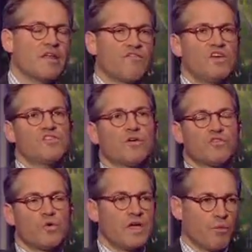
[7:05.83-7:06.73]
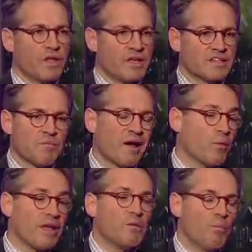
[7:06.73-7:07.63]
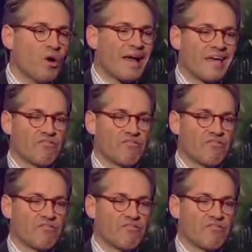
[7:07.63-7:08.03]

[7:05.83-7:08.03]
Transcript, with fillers: that if he shows who he really is, and by the way, in the book I